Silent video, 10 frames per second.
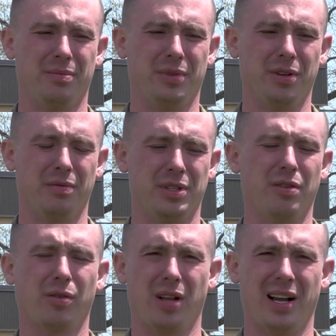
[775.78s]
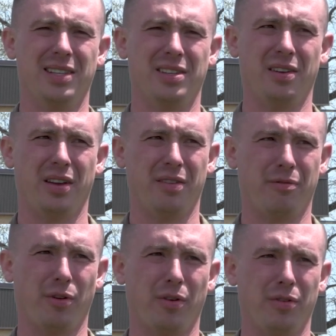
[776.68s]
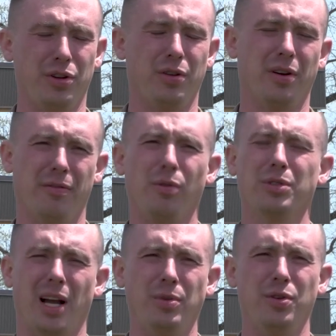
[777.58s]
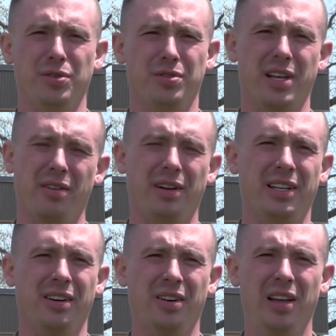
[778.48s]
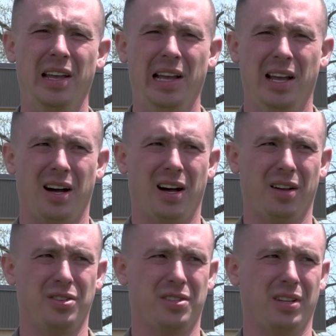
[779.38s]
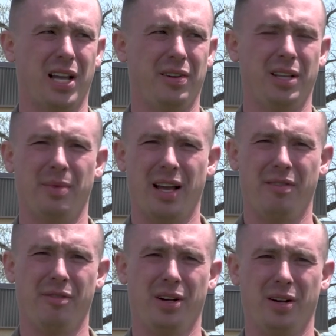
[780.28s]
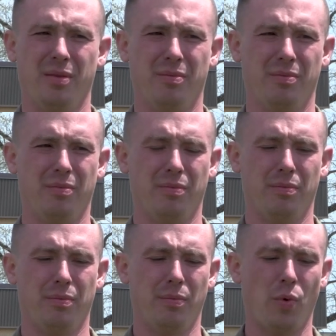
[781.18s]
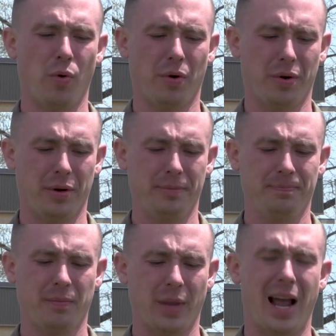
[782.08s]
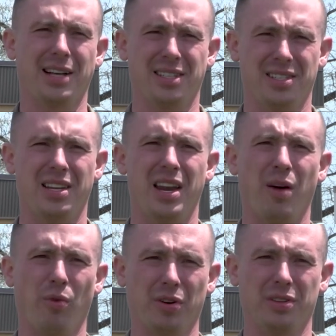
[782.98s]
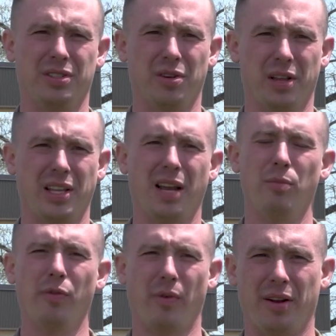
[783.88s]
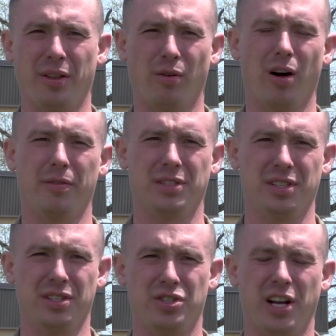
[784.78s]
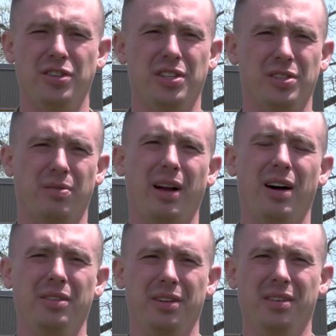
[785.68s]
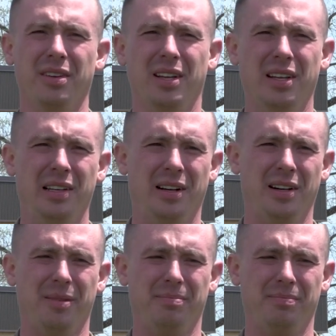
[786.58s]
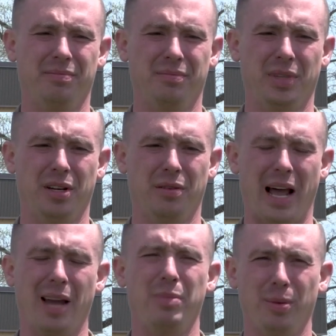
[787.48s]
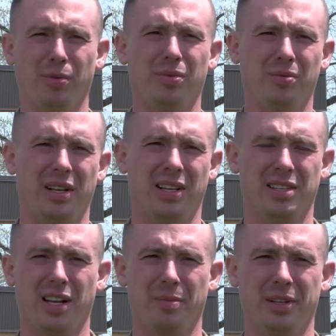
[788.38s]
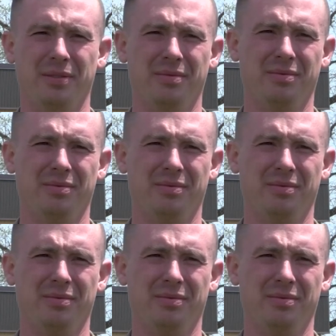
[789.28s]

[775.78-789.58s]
you know, zero clients and for full-time users that are in there. Just allowing them to have more access to network so that they can move in their offices, change things around, and you know, add people as they come in.